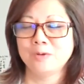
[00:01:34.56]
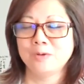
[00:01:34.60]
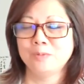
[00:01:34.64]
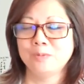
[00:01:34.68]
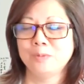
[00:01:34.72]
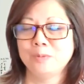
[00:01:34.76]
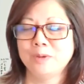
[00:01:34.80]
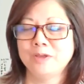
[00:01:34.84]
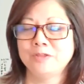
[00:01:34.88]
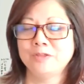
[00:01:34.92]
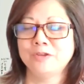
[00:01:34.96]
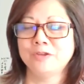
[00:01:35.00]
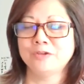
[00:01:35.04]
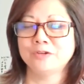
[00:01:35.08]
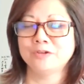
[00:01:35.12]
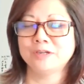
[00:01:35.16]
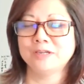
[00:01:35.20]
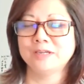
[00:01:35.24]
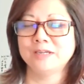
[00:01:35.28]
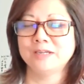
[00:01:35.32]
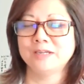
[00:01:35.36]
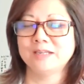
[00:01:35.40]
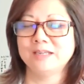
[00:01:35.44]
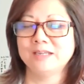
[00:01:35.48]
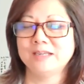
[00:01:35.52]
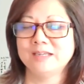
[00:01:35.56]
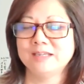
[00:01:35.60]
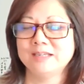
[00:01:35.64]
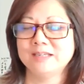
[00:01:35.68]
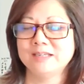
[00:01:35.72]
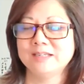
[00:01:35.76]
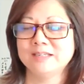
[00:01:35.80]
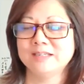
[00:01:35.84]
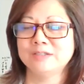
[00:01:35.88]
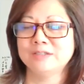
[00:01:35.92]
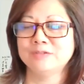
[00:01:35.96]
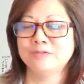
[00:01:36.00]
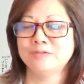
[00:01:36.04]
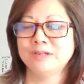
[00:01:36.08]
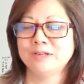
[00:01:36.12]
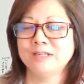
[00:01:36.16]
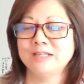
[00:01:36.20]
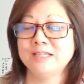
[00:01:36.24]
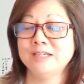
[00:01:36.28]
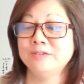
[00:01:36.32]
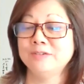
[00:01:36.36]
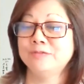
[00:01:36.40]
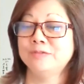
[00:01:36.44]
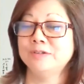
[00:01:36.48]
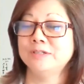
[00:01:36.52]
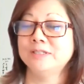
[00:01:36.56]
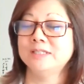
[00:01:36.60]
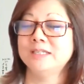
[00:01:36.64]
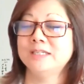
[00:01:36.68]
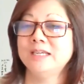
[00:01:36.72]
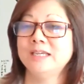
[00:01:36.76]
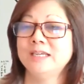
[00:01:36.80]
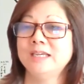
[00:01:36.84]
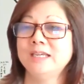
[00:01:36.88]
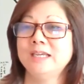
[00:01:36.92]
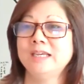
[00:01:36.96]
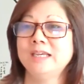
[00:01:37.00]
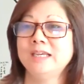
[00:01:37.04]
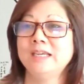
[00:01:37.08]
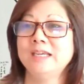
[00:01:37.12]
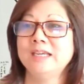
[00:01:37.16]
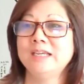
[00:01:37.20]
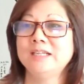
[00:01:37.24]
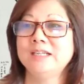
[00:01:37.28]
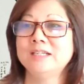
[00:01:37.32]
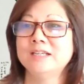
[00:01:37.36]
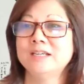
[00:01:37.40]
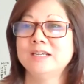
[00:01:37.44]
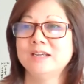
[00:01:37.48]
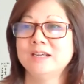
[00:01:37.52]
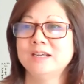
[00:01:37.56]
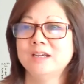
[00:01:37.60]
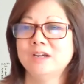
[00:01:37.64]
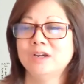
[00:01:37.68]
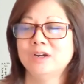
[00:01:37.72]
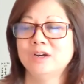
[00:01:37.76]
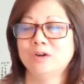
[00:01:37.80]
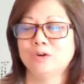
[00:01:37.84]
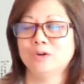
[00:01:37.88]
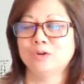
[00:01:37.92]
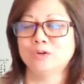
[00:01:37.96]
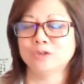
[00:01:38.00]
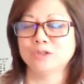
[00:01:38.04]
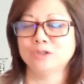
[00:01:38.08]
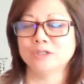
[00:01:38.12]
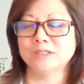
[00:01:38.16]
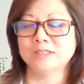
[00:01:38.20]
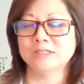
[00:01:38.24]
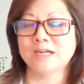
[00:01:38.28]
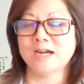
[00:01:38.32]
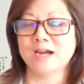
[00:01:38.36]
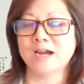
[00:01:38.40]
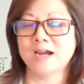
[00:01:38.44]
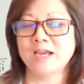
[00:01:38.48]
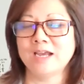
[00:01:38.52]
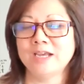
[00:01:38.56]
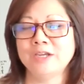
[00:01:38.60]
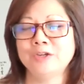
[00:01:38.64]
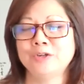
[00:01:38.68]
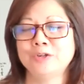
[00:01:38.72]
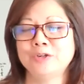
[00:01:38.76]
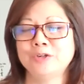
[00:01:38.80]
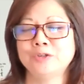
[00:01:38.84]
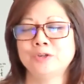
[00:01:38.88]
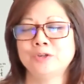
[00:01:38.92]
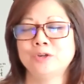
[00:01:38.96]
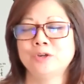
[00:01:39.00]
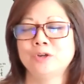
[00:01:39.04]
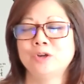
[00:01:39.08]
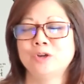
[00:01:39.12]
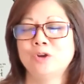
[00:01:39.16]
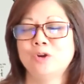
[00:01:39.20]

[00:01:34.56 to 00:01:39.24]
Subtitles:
whether it is feeling fatigued or tired,